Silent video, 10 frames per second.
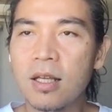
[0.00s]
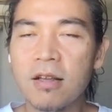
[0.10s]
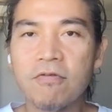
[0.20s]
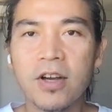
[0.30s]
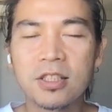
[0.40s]

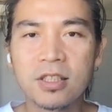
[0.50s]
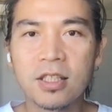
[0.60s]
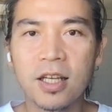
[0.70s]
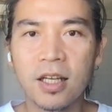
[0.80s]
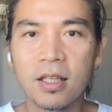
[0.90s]

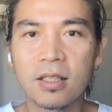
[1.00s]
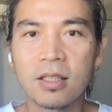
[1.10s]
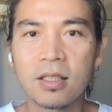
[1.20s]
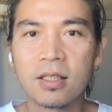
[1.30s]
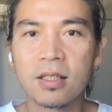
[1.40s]

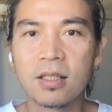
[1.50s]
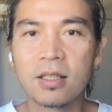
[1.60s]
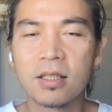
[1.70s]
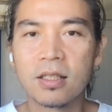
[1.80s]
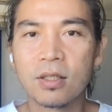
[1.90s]
investigate
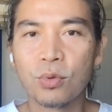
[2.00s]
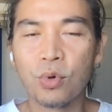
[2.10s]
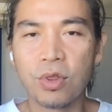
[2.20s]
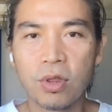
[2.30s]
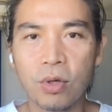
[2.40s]
with